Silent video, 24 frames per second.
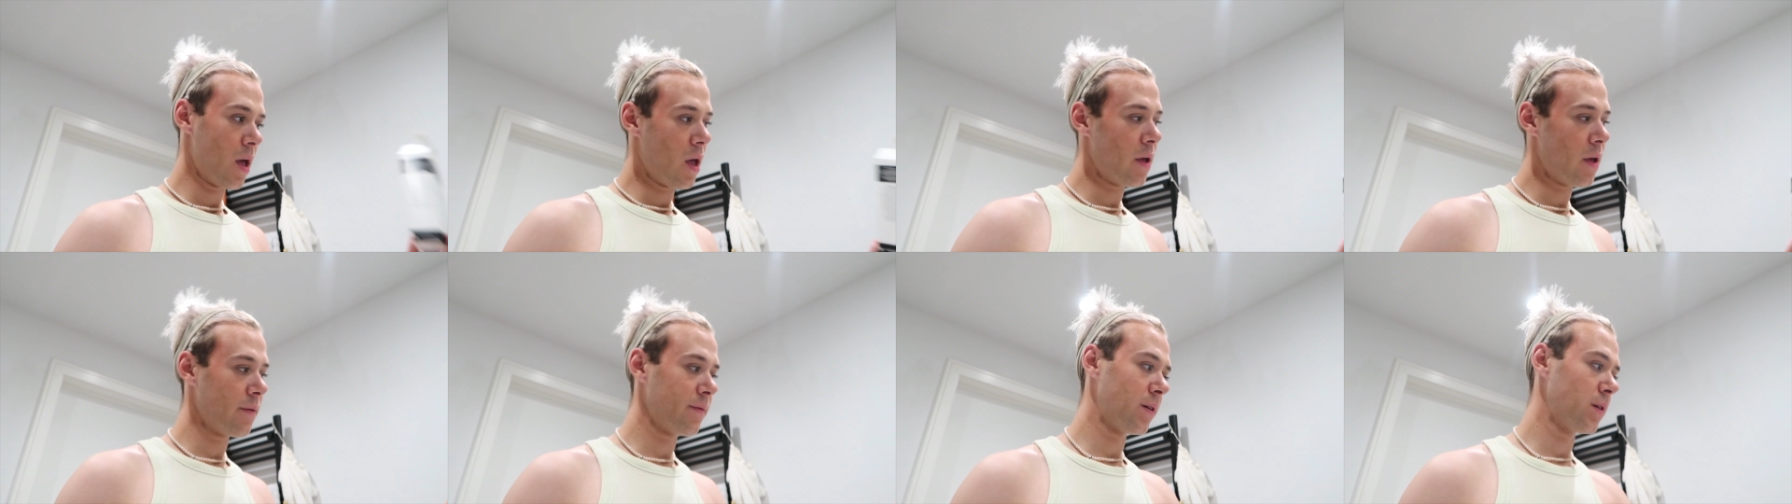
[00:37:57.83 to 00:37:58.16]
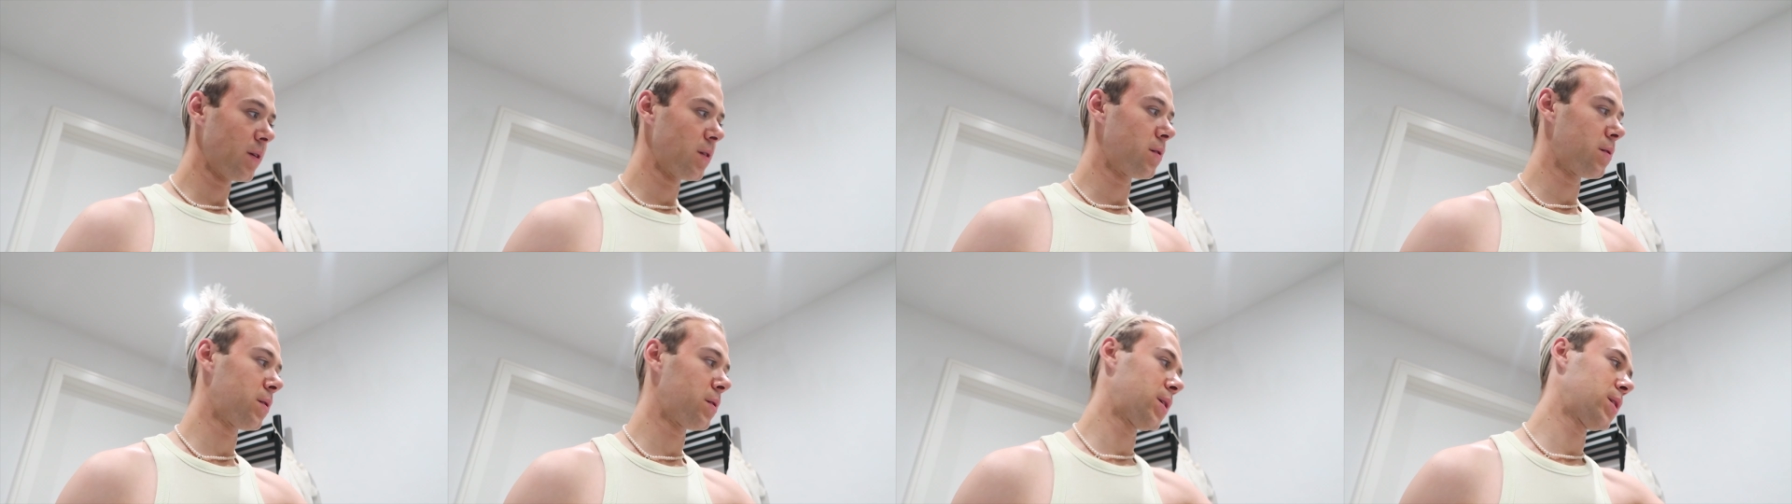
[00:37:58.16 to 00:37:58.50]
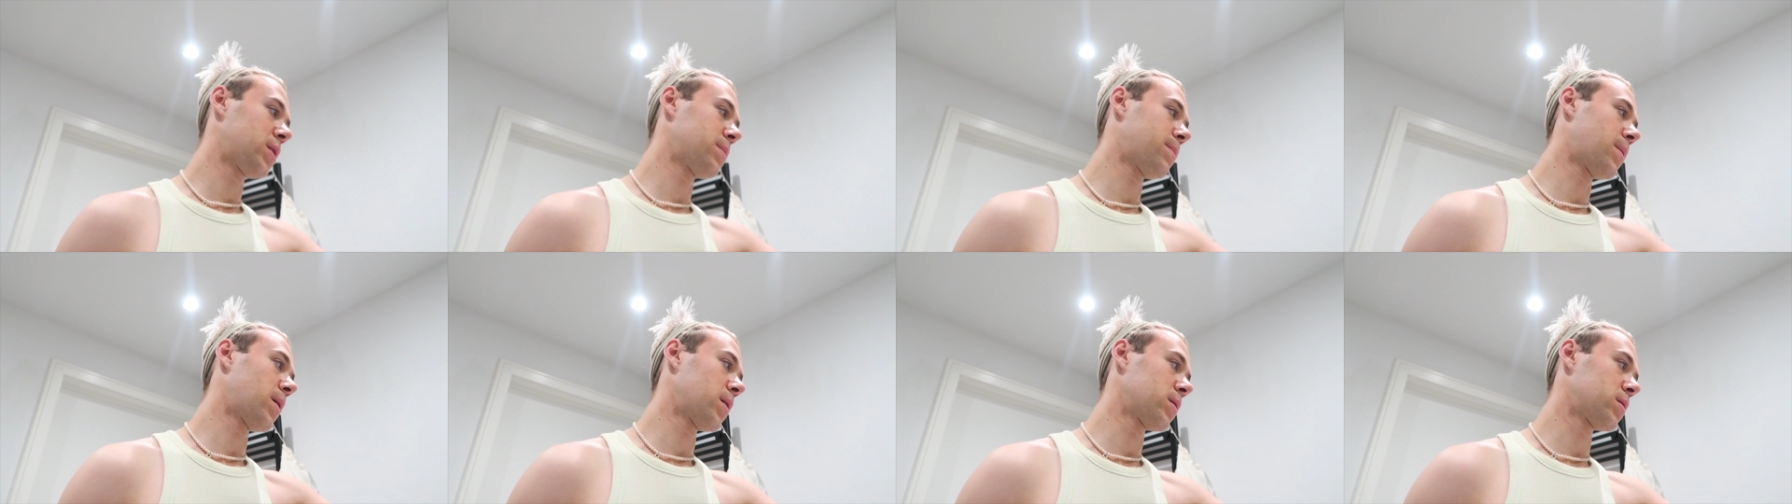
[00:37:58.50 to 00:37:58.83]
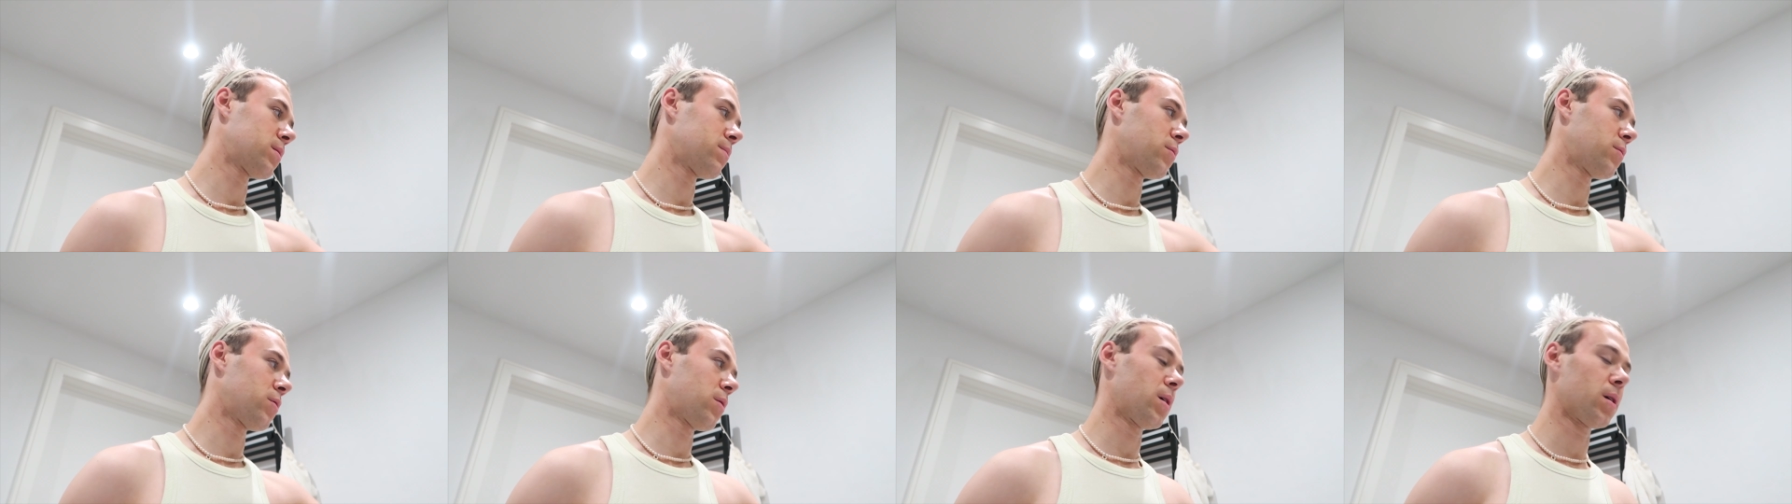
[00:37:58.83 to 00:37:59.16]
If I do need to buy
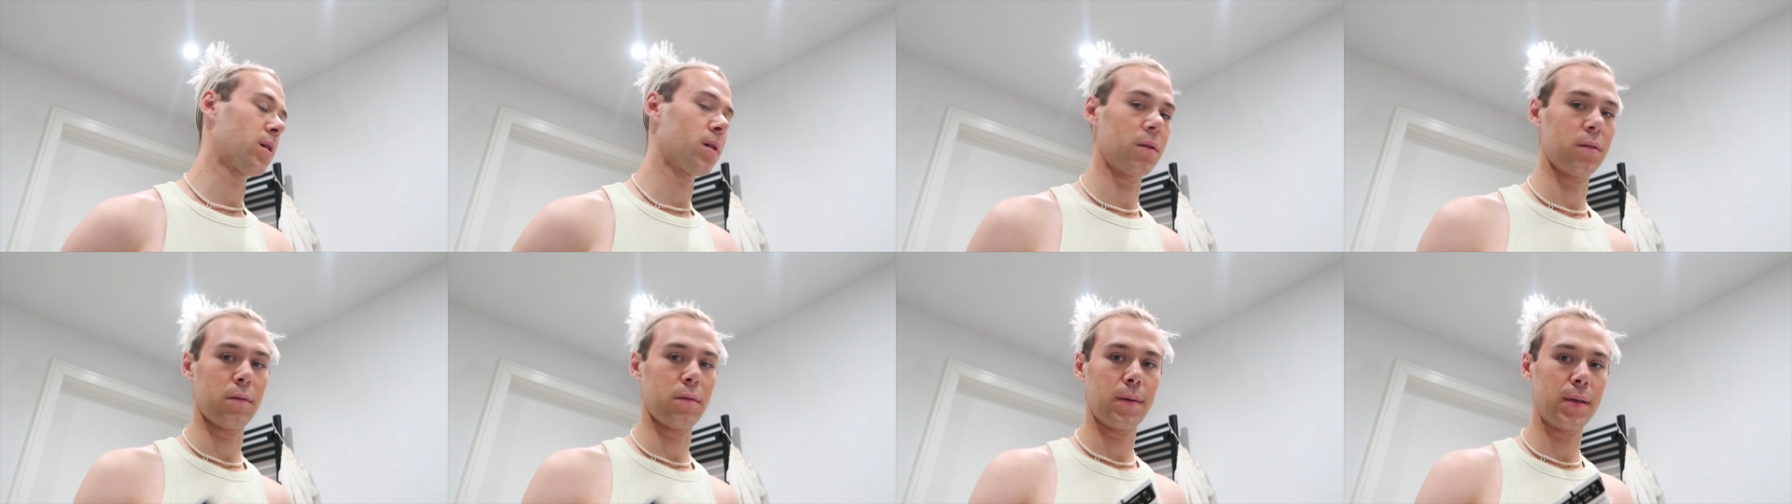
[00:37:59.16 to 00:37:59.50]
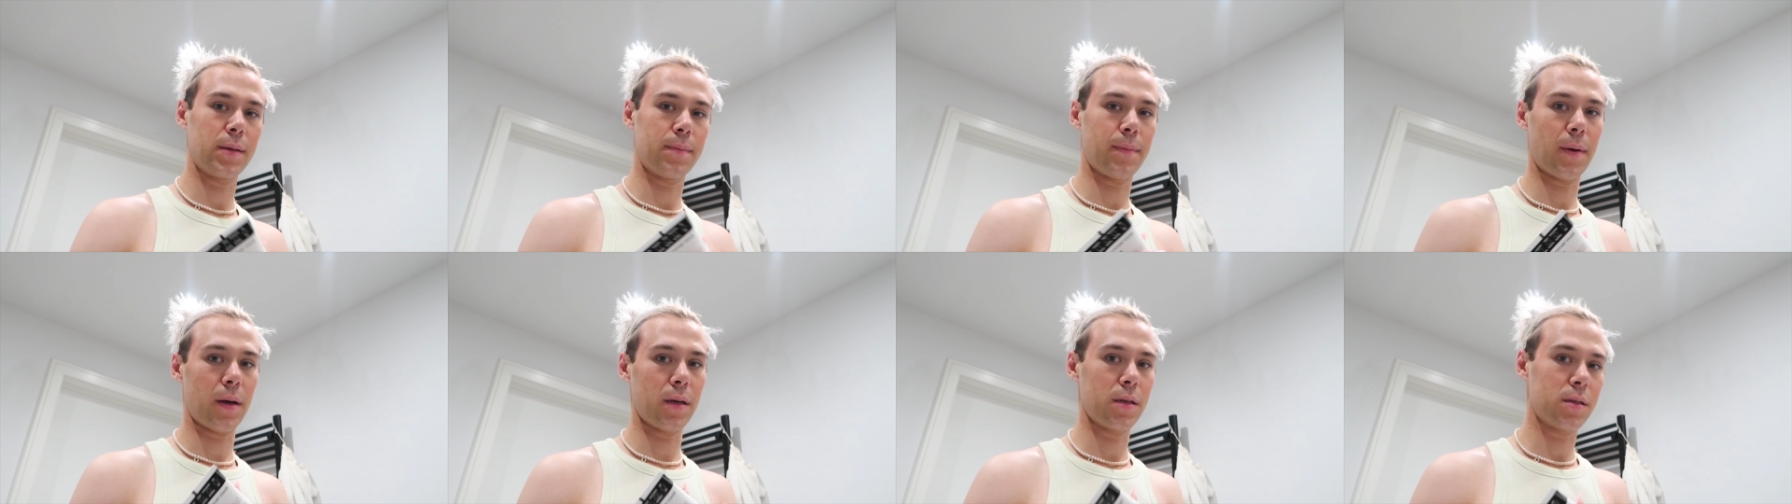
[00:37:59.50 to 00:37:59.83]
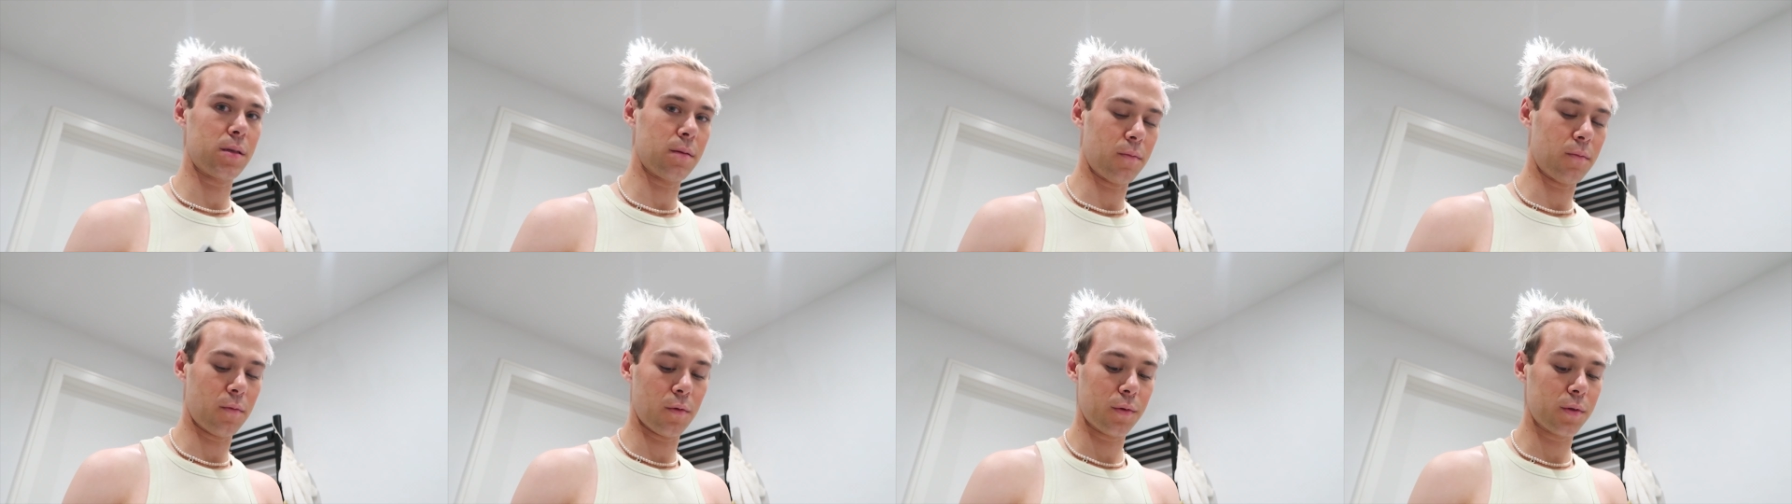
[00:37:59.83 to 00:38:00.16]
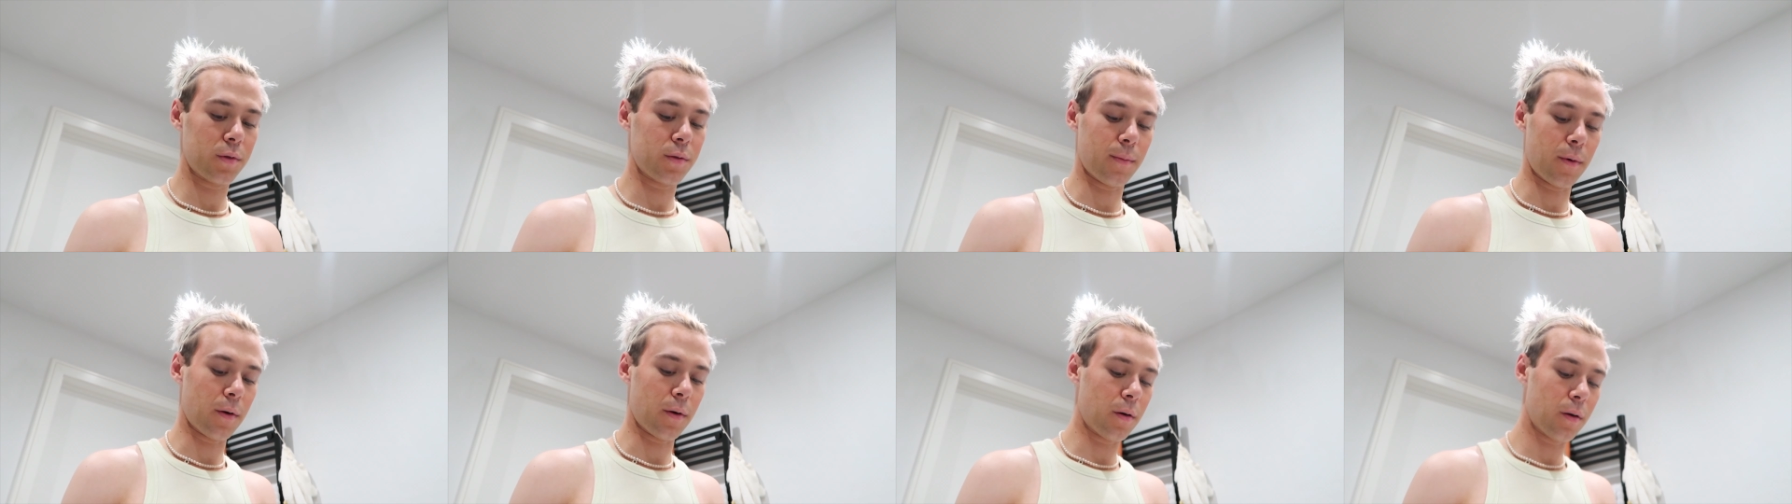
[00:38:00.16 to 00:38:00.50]
some more, I can always buy some more
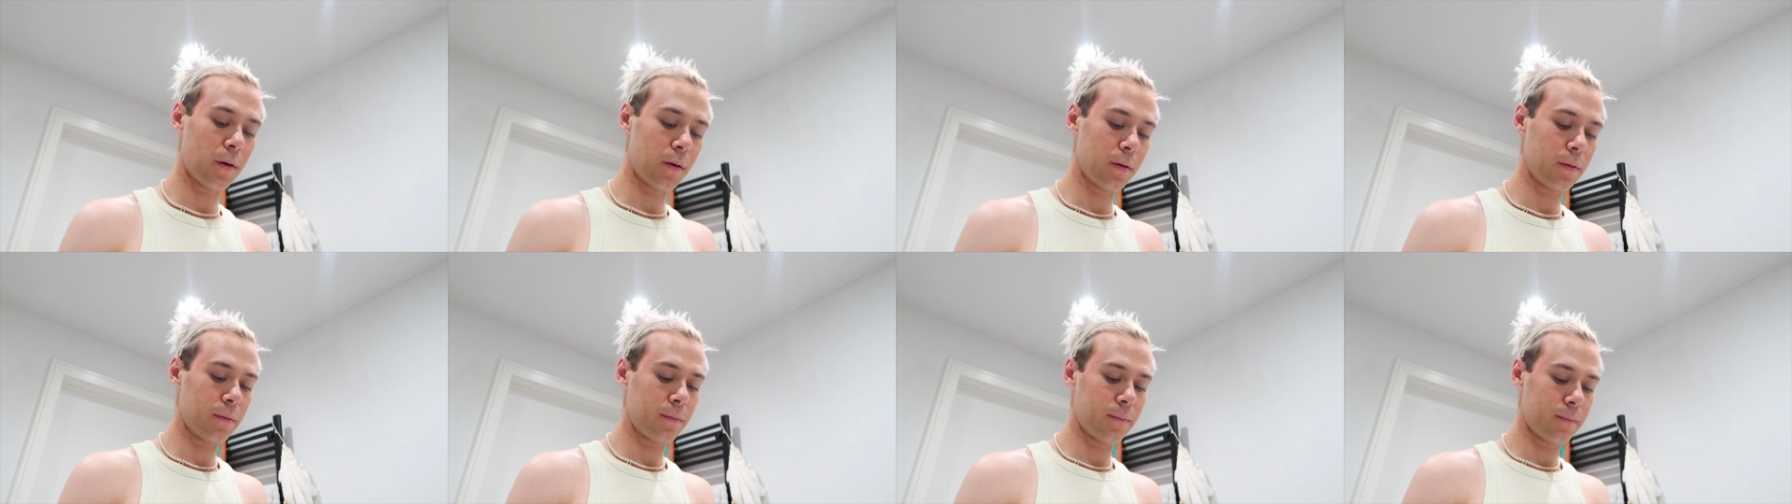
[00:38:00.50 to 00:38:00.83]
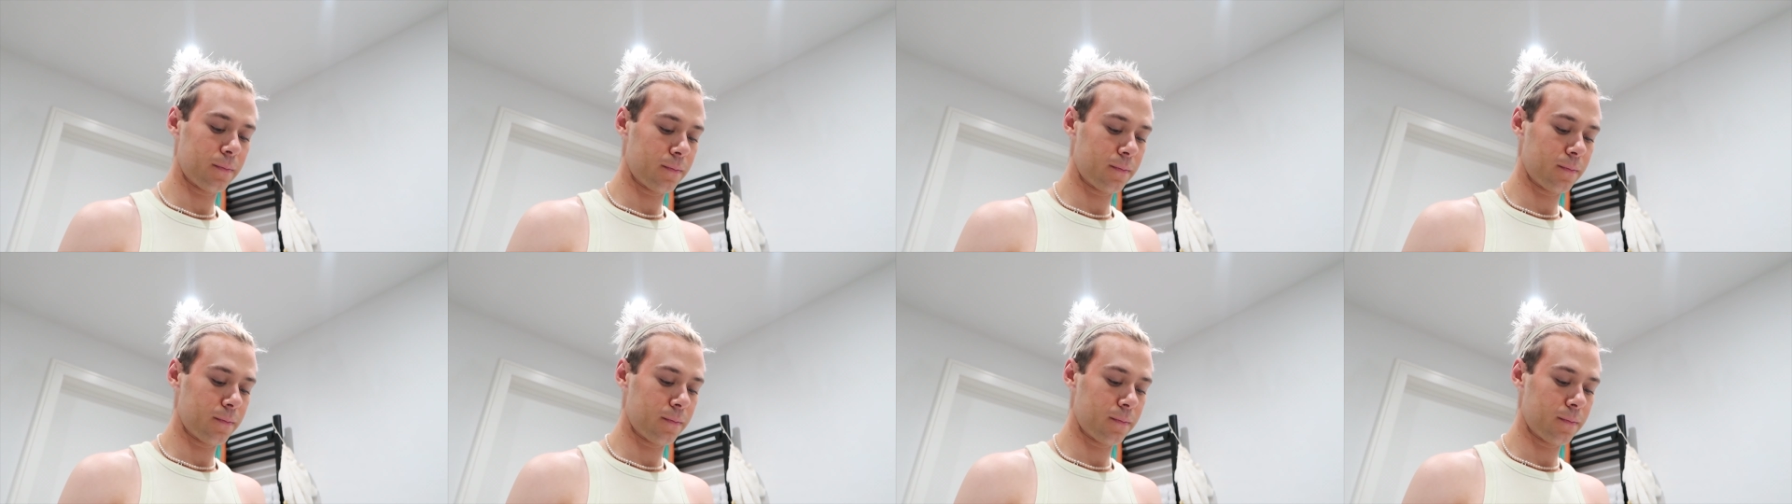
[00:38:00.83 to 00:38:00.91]
tomorrow